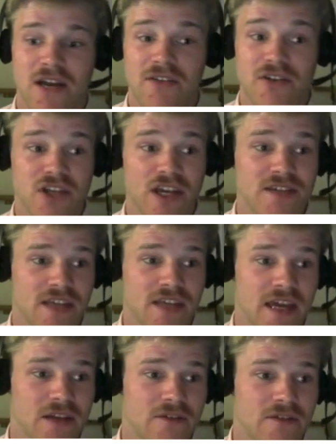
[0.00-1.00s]
and the sheer
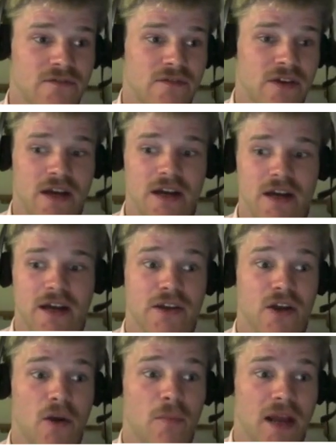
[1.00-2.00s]
scale of
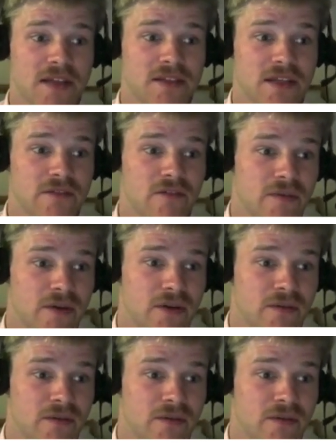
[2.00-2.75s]
and complexity of a